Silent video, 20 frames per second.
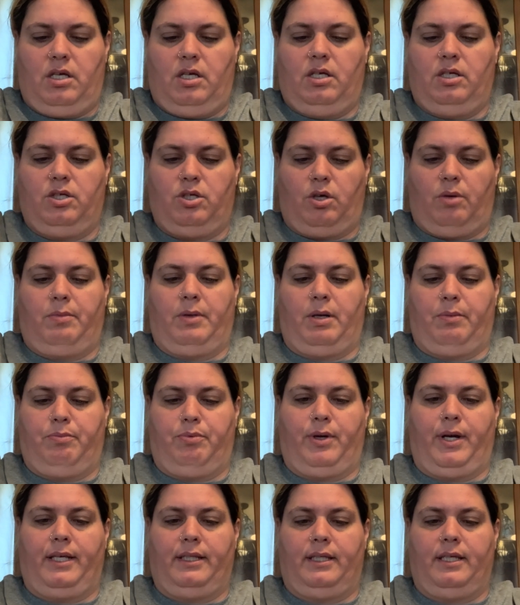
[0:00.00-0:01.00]
So I'm going to
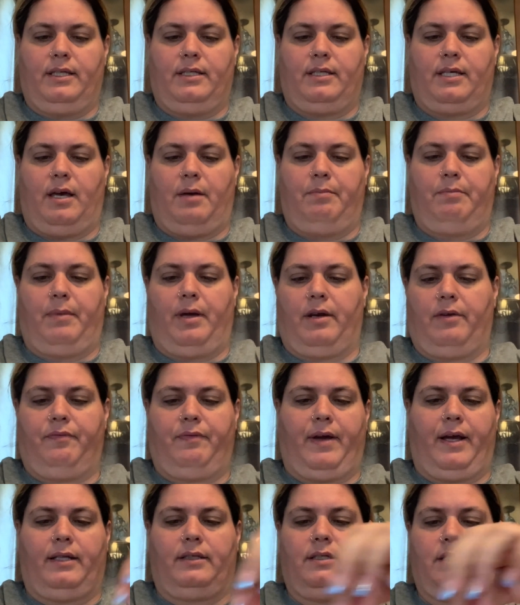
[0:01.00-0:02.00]
break this up. Matter of
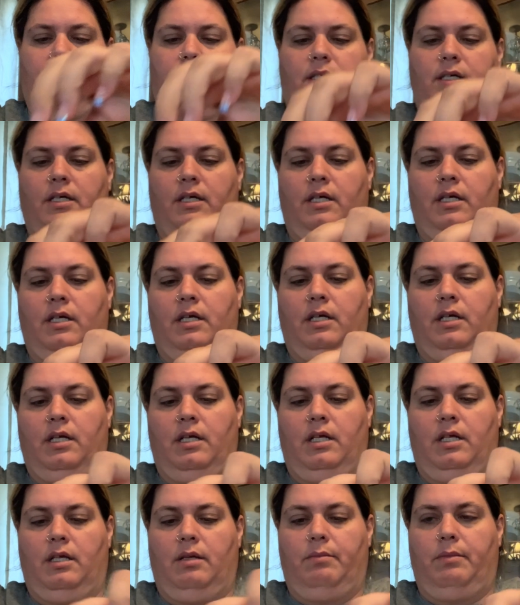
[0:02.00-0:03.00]
fact,
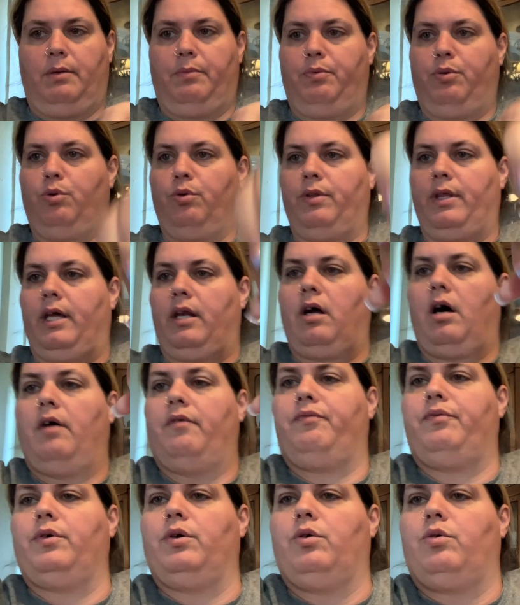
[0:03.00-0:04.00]
let me pull that off
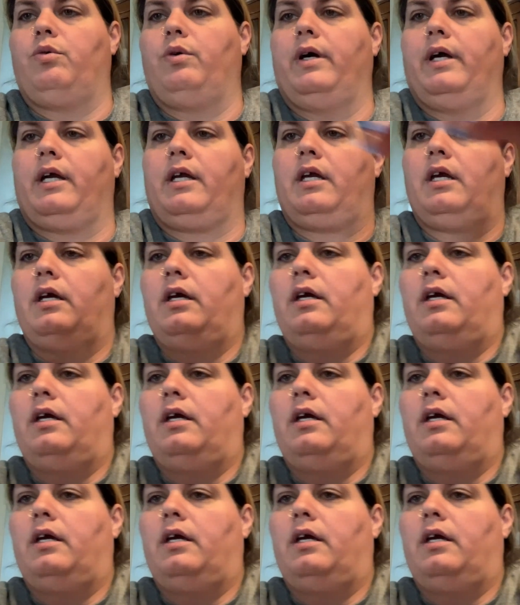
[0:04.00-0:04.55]
real quick.